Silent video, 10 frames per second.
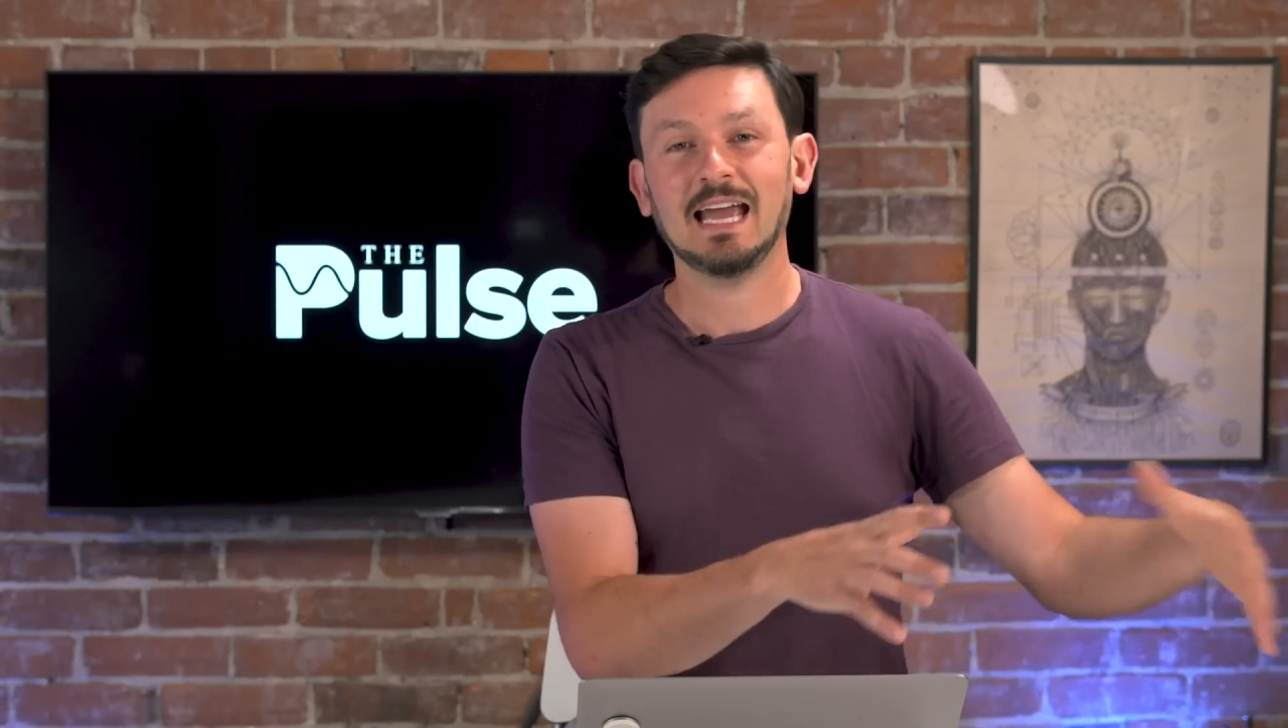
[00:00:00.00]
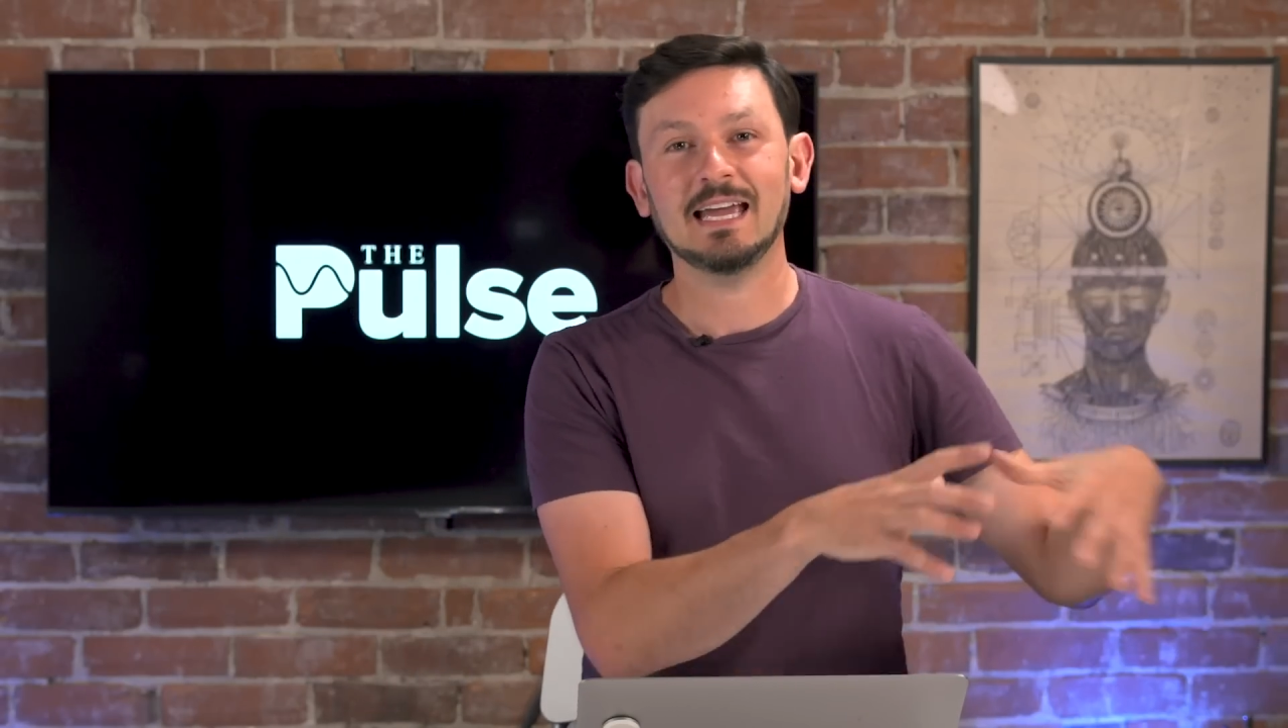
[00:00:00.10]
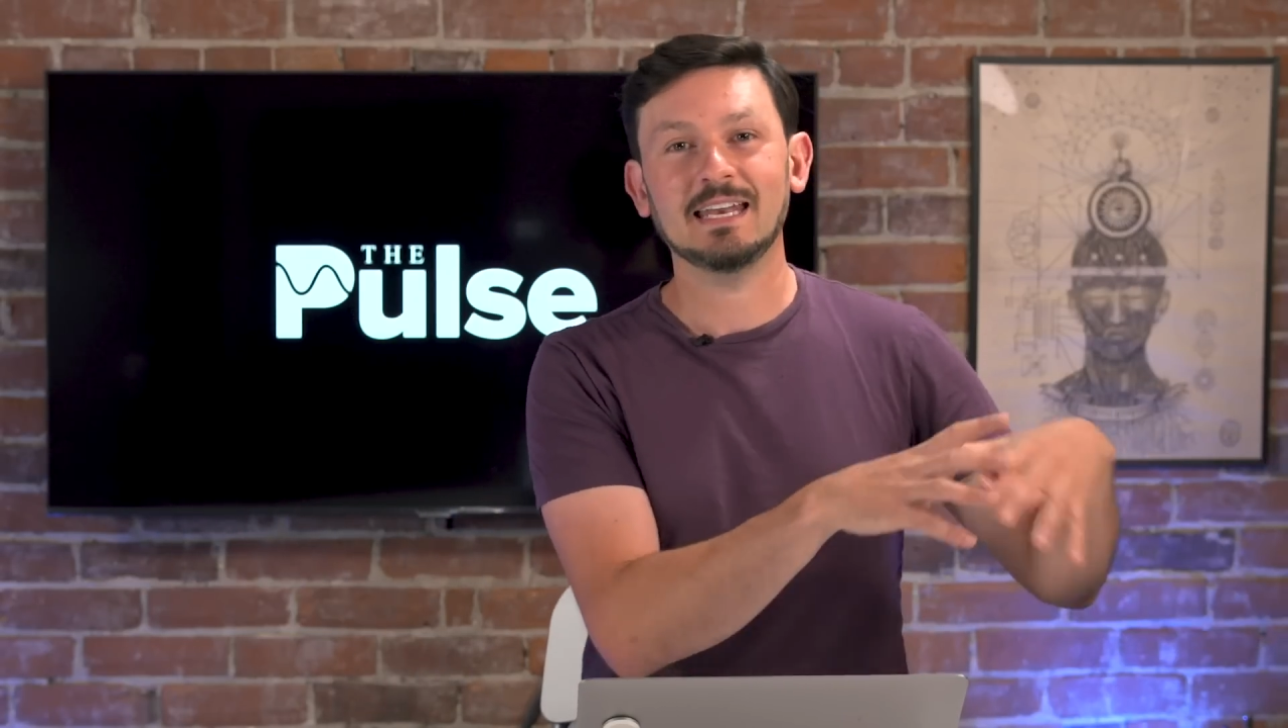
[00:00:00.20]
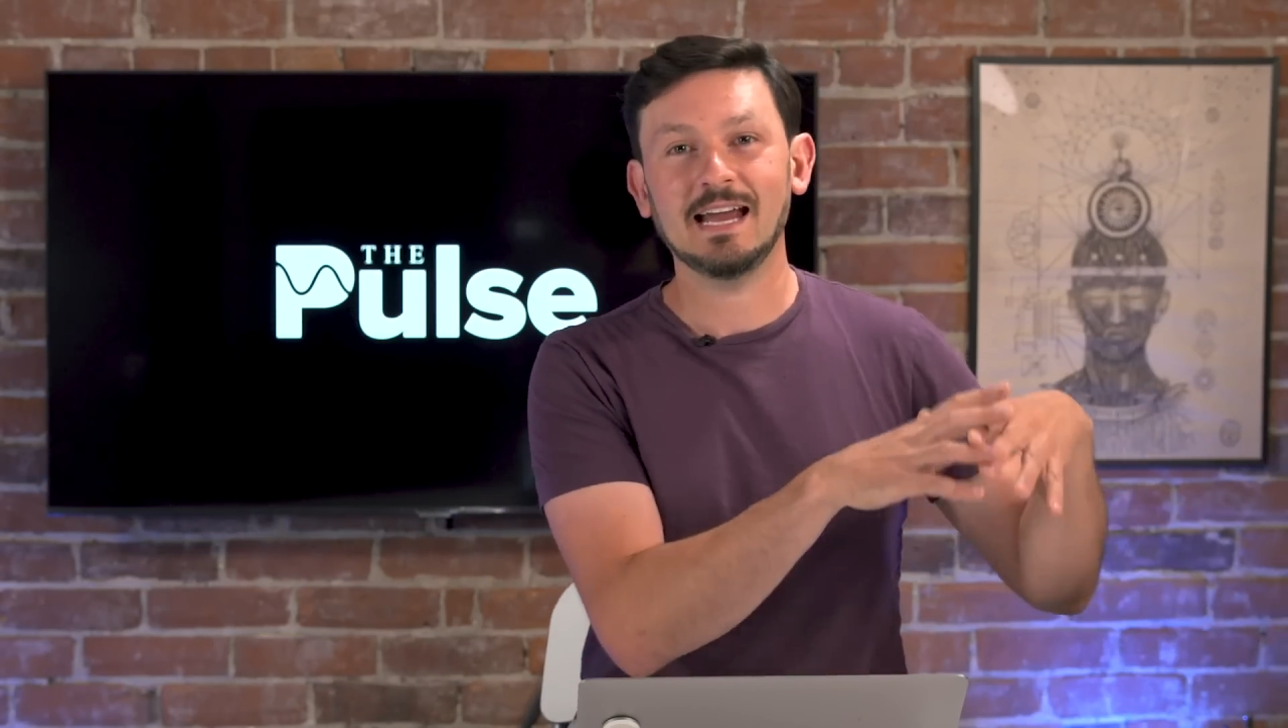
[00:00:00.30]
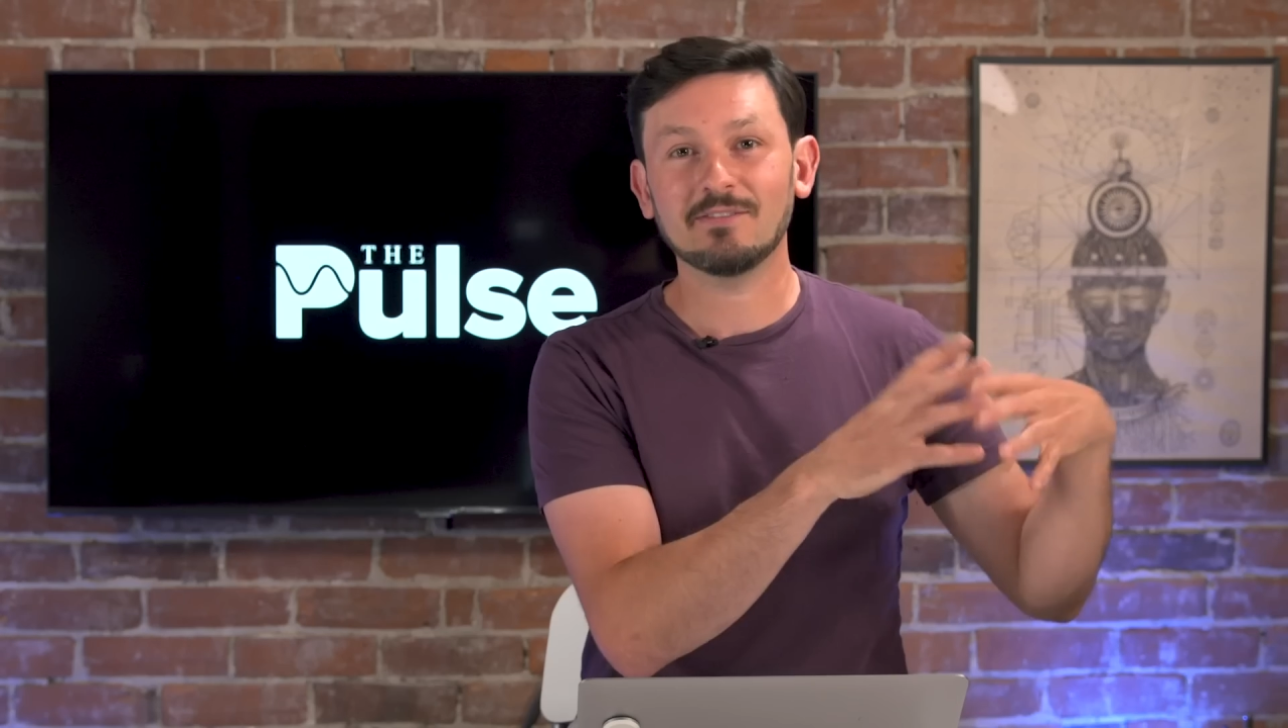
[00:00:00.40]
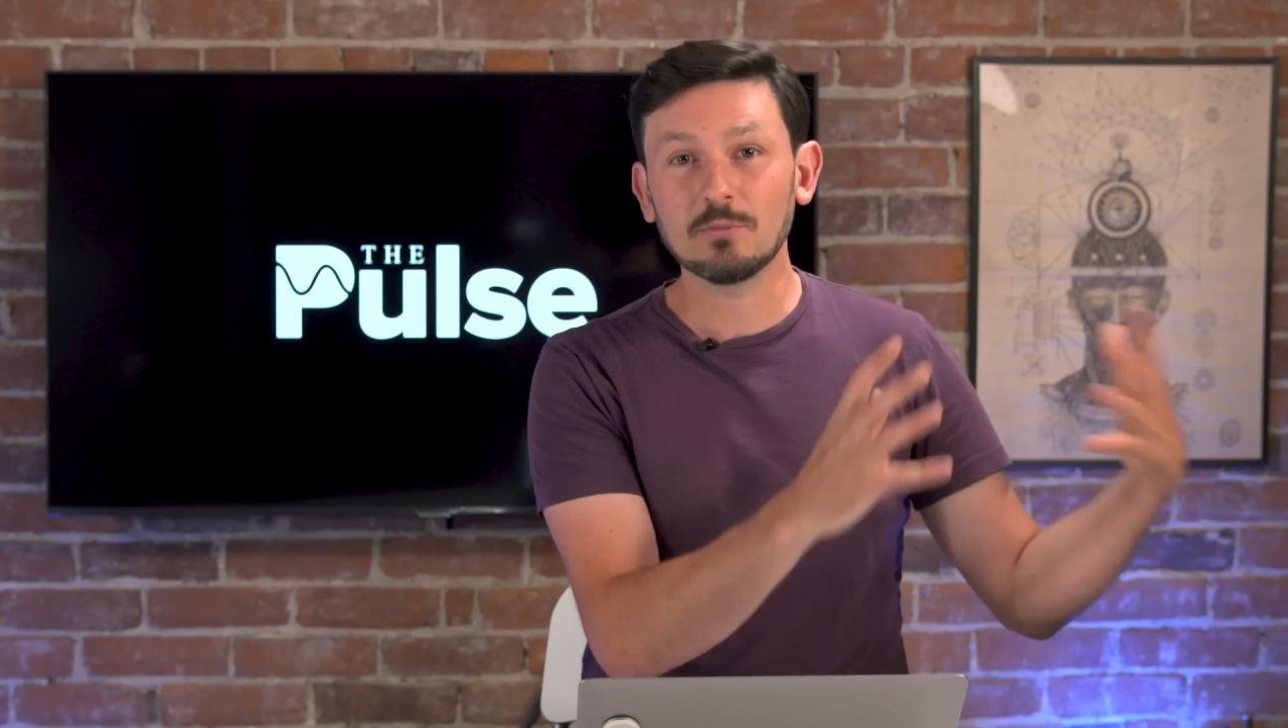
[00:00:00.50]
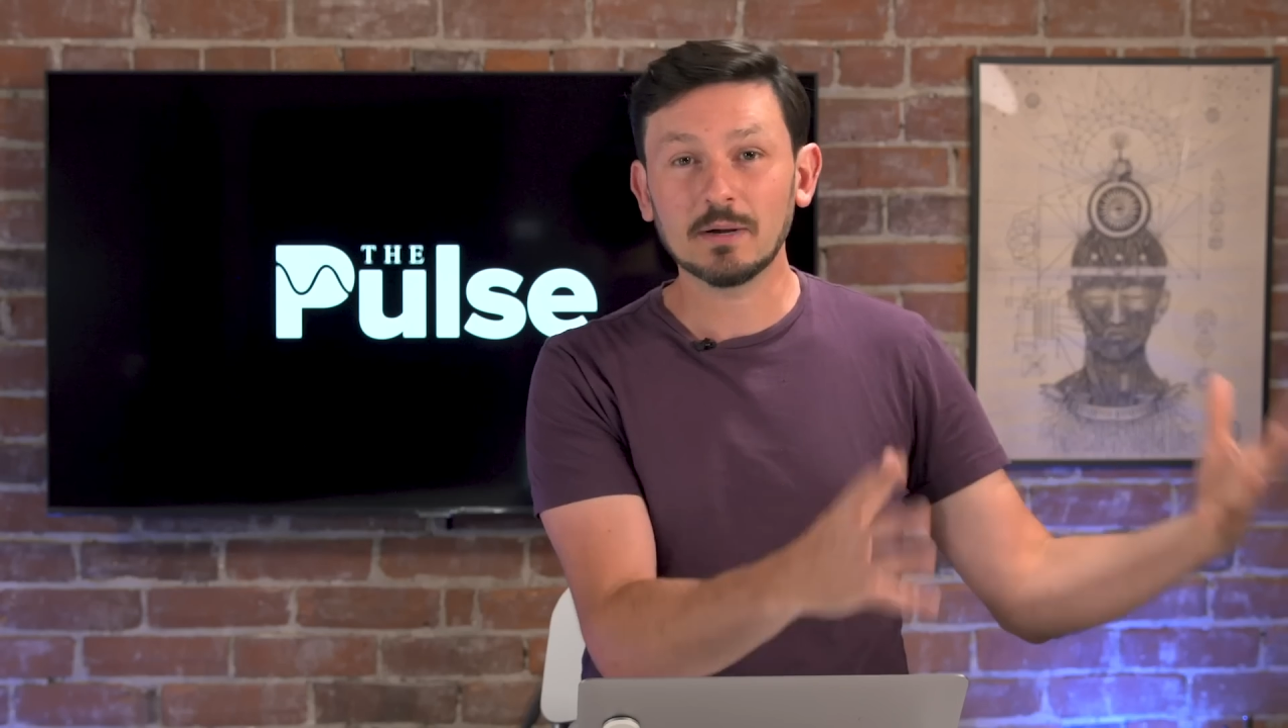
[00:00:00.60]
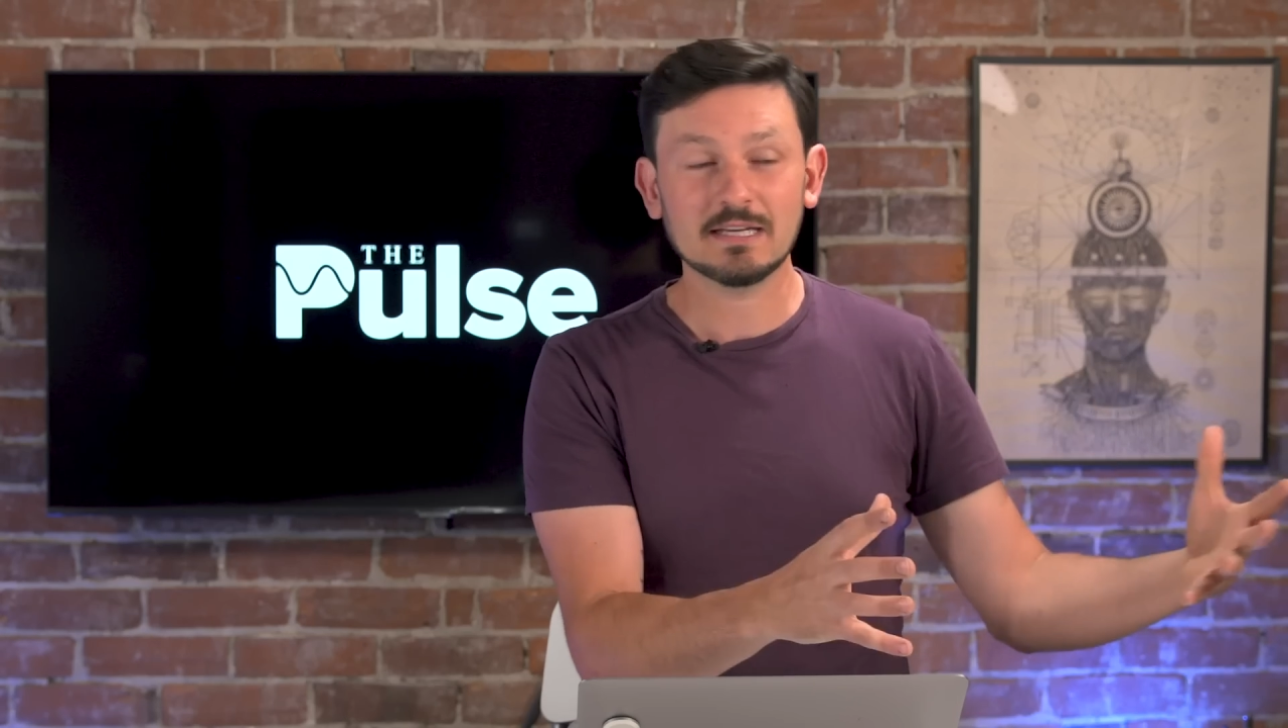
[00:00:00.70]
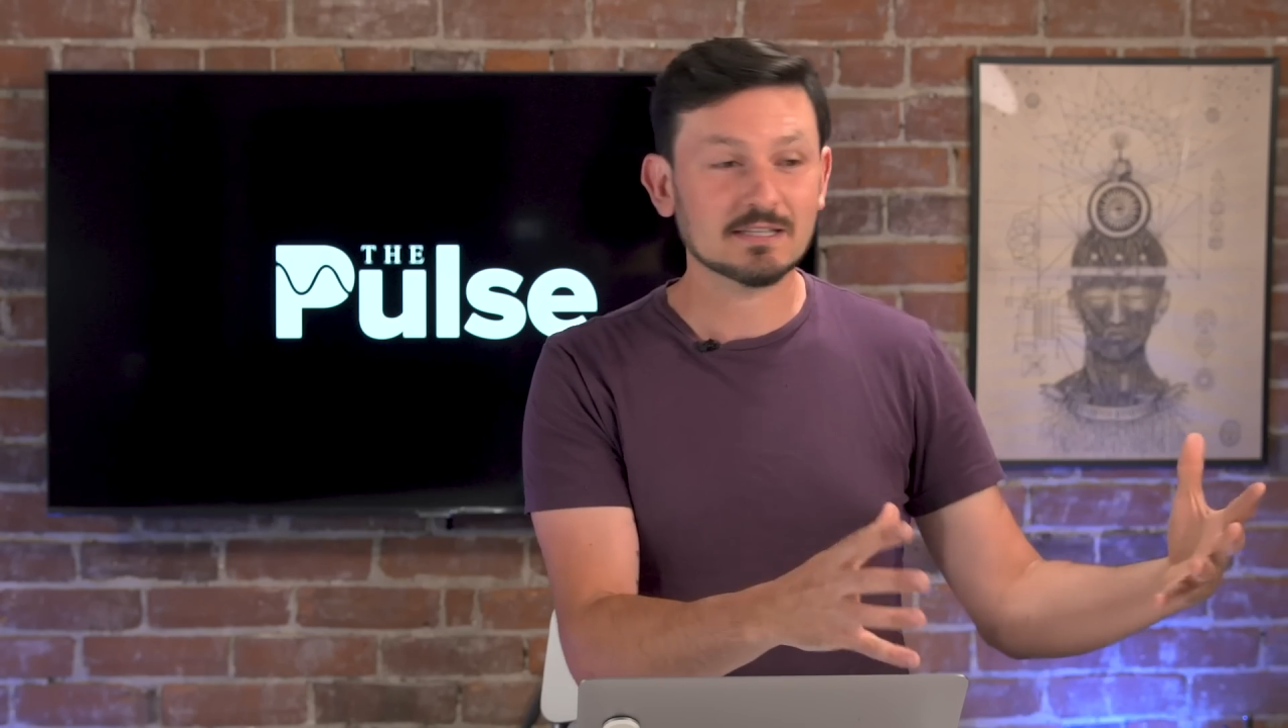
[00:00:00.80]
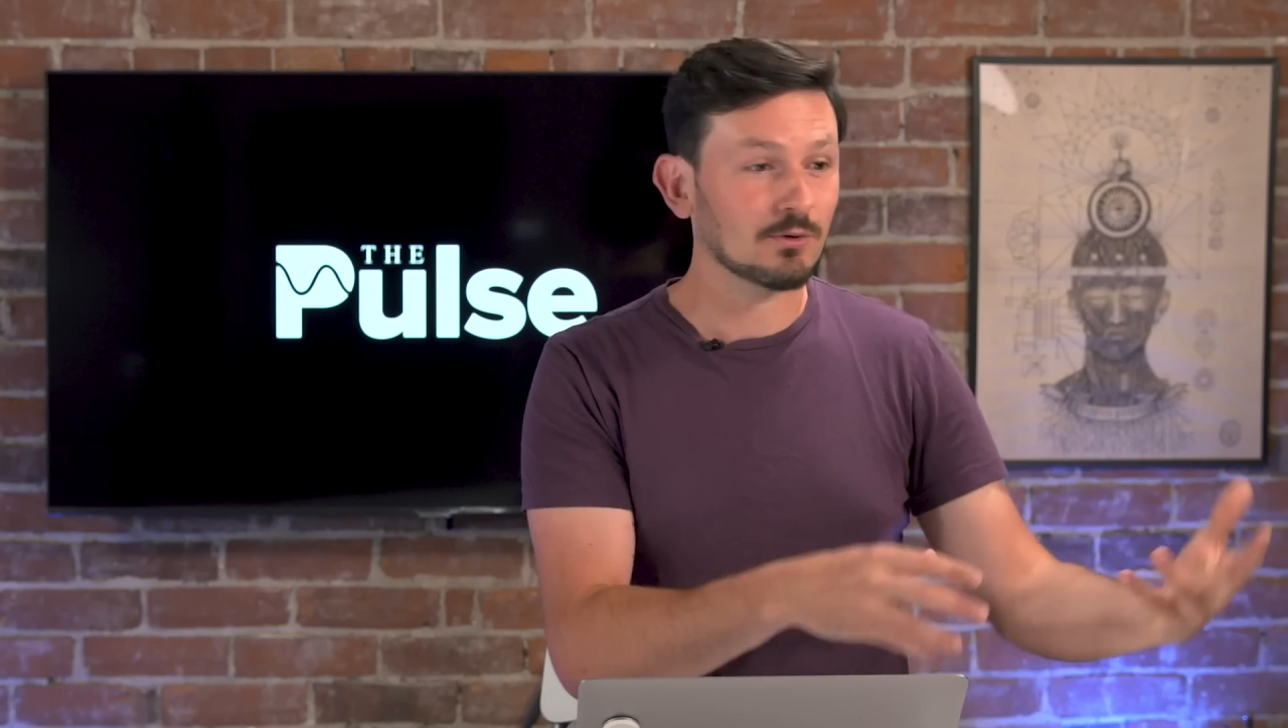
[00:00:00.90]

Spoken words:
And everybody